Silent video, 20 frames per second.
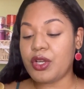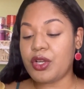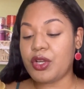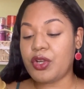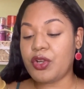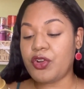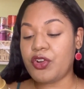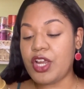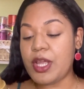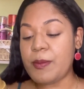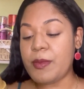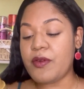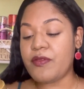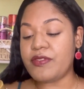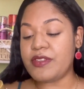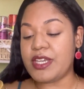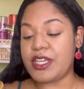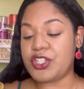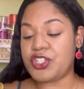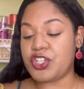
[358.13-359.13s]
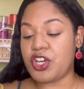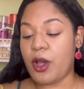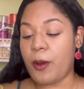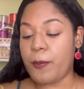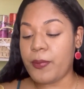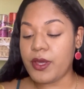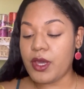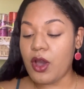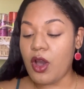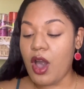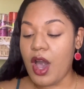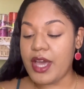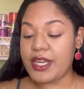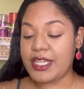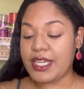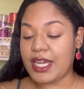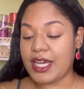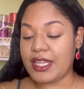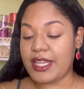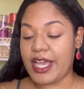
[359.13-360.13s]
Cream of Nature Pure
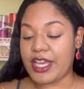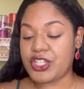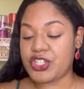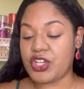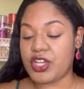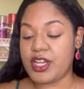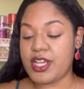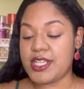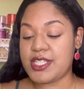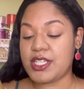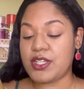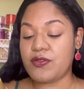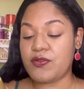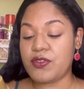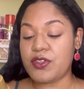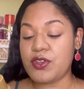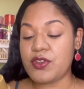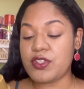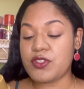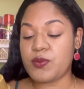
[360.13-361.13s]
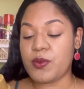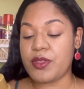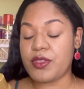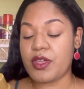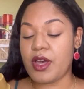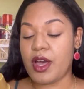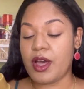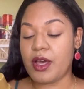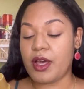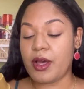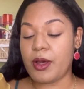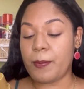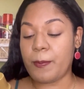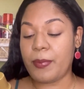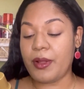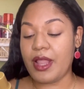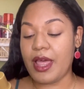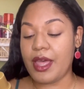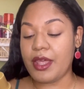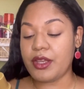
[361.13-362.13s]
Honey collection is infused with a
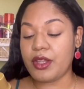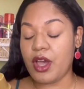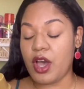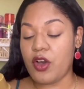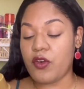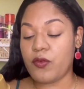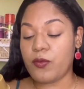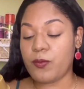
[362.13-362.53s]
blend of